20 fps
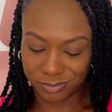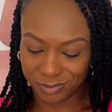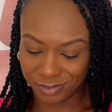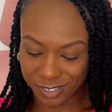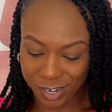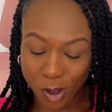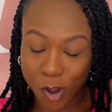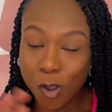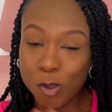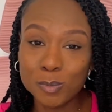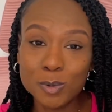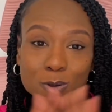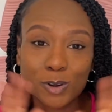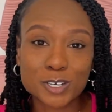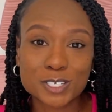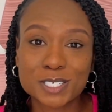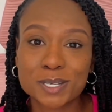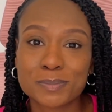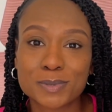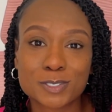
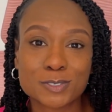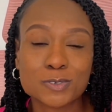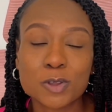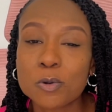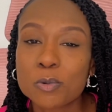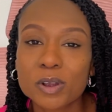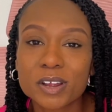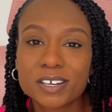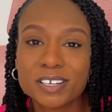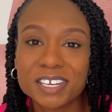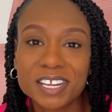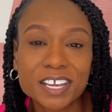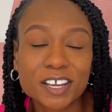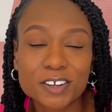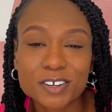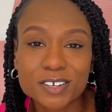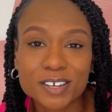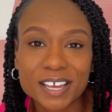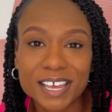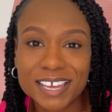homeownership is nowhere
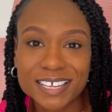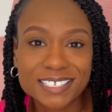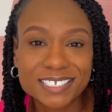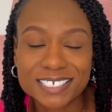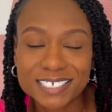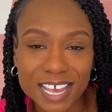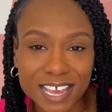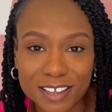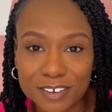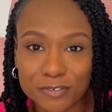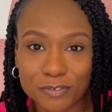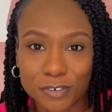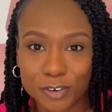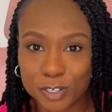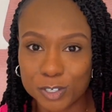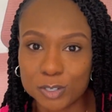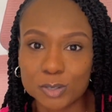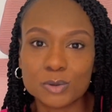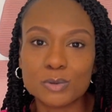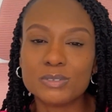near in sight for
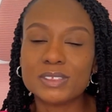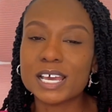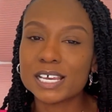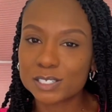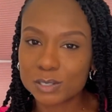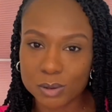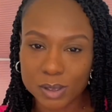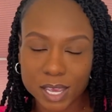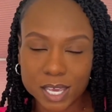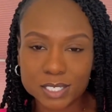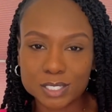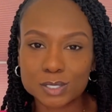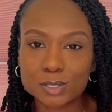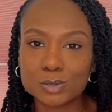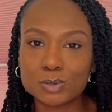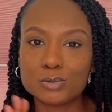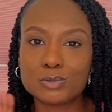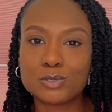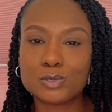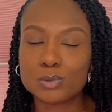you, that's okay
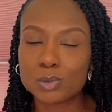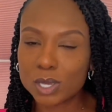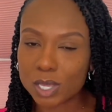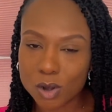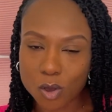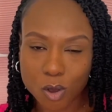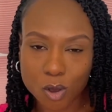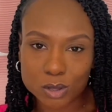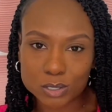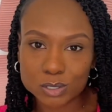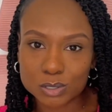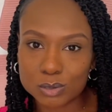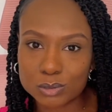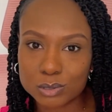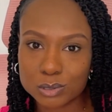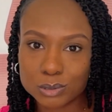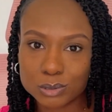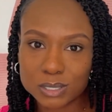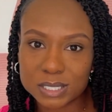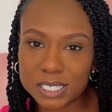too. You can also
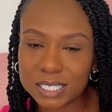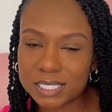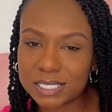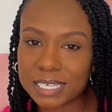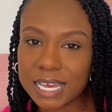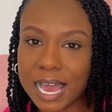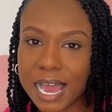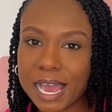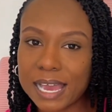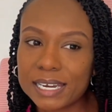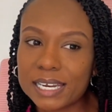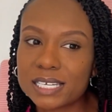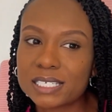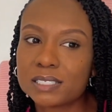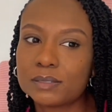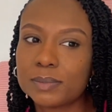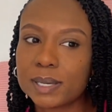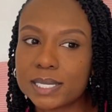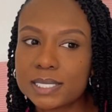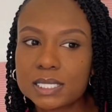use this guide. It's
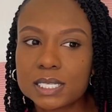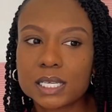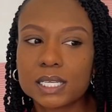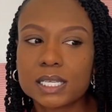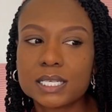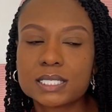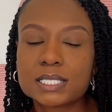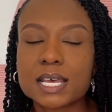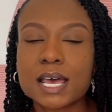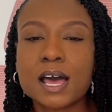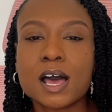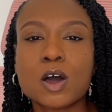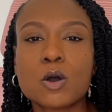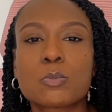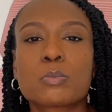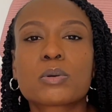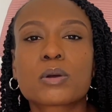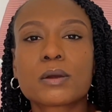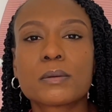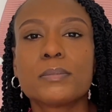basically to help
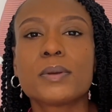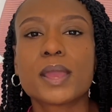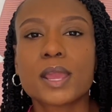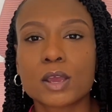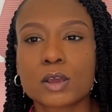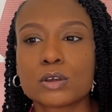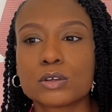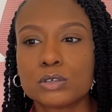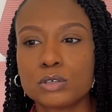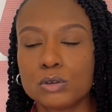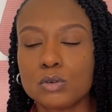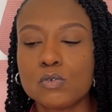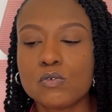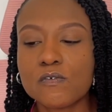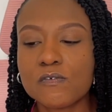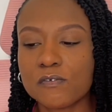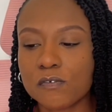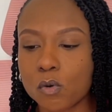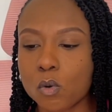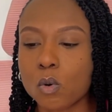prepare you
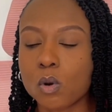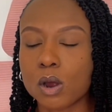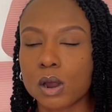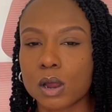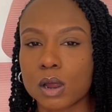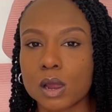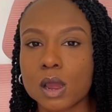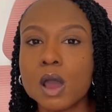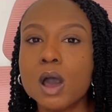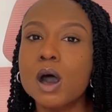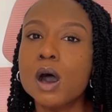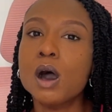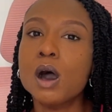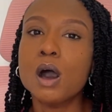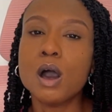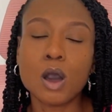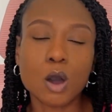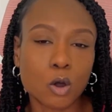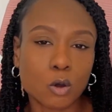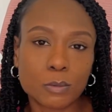for
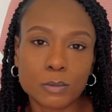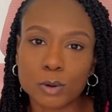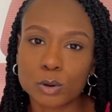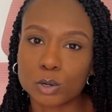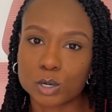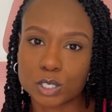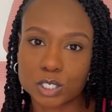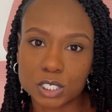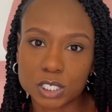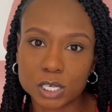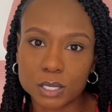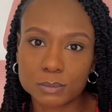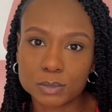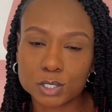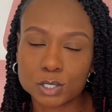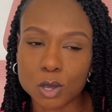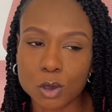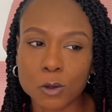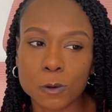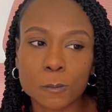homeownership.
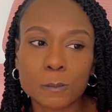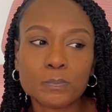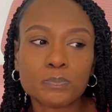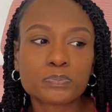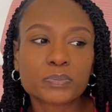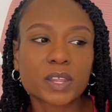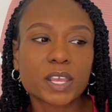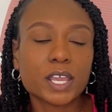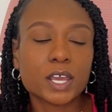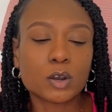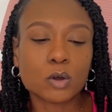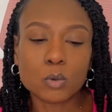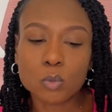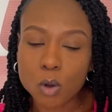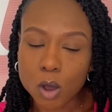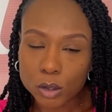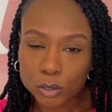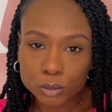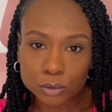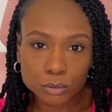So it'll
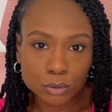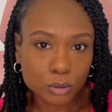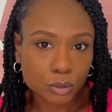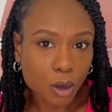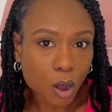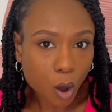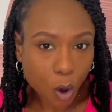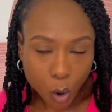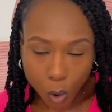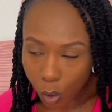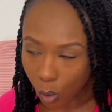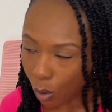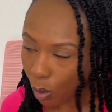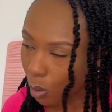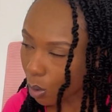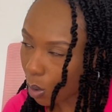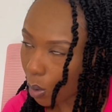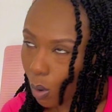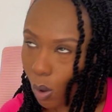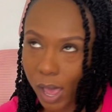walk you through the
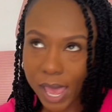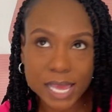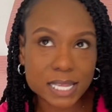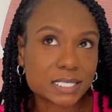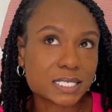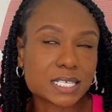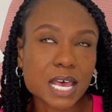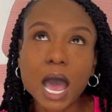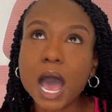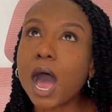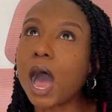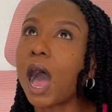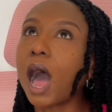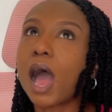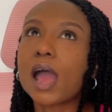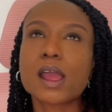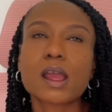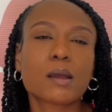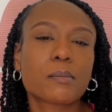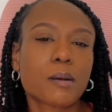whole
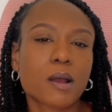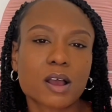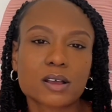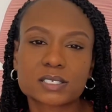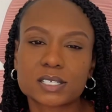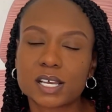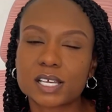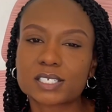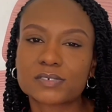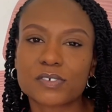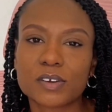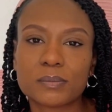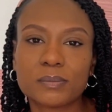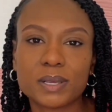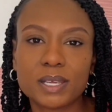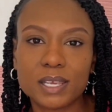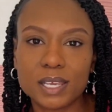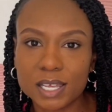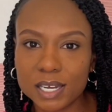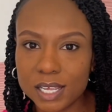entire process from
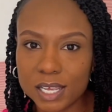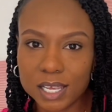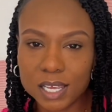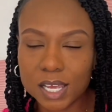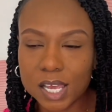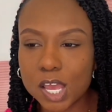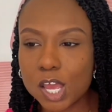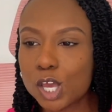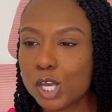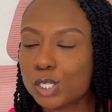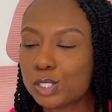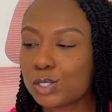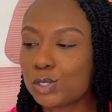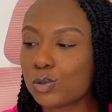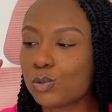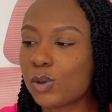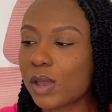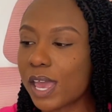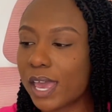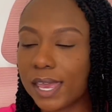beginning
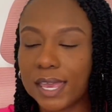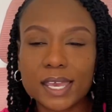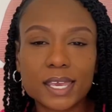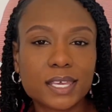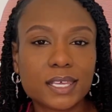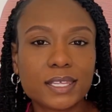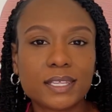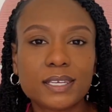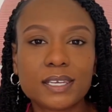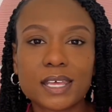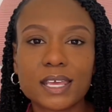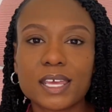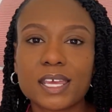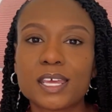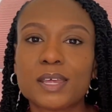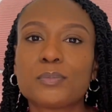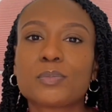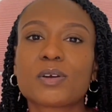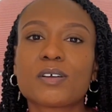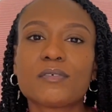to end.
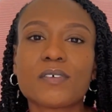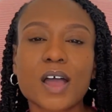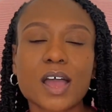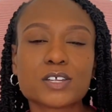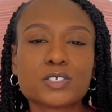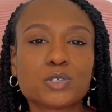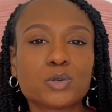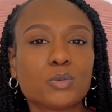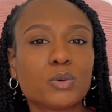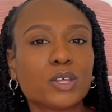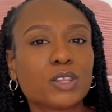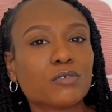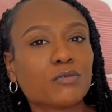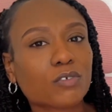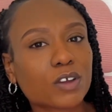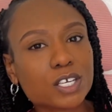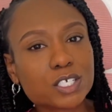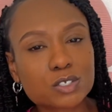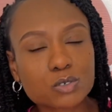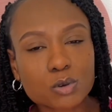It provides you with
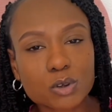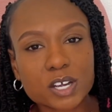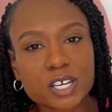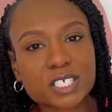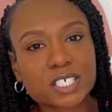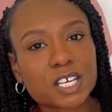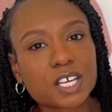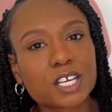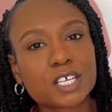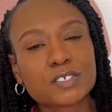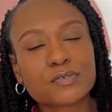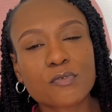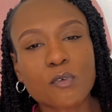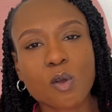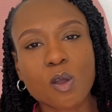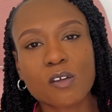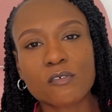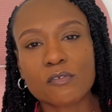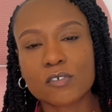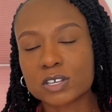resources
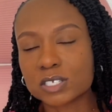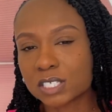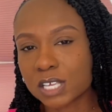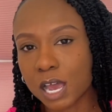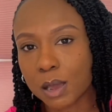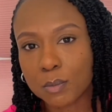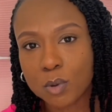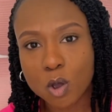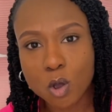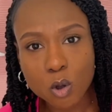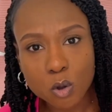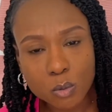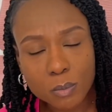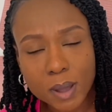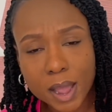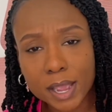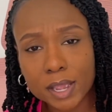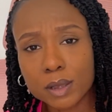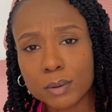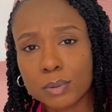for first-time
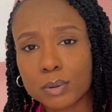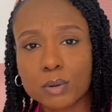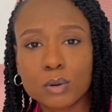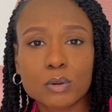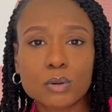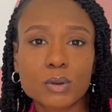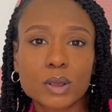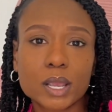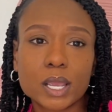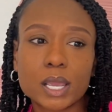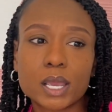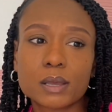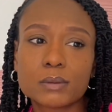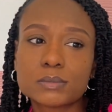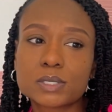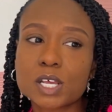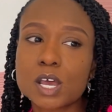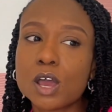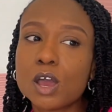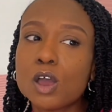homebuyer
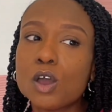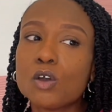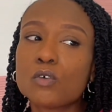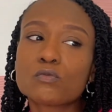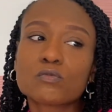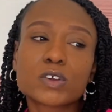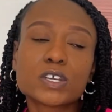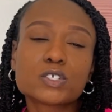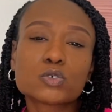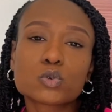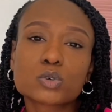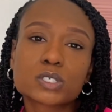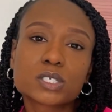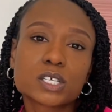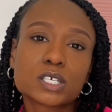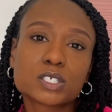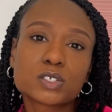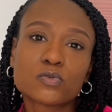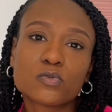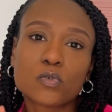programs,
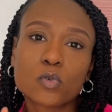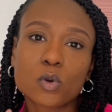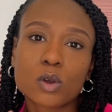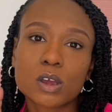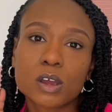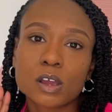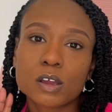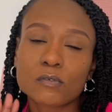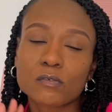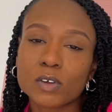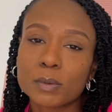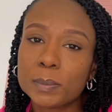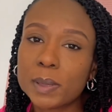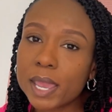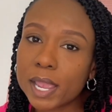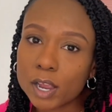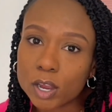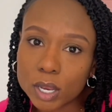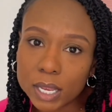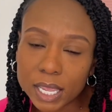resources for
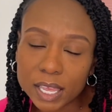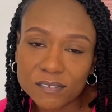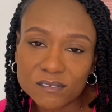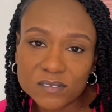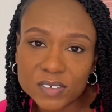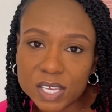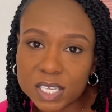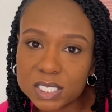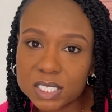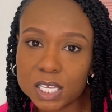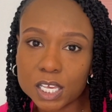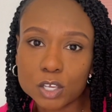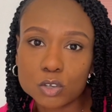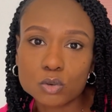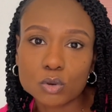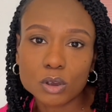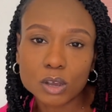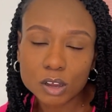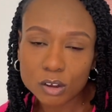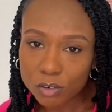repairing and fixing
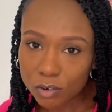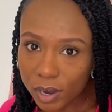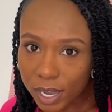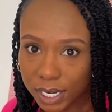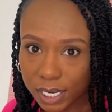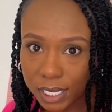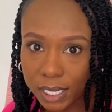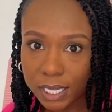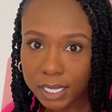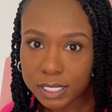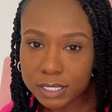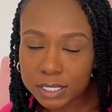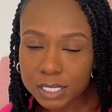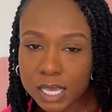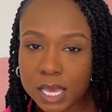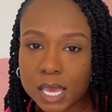your credit.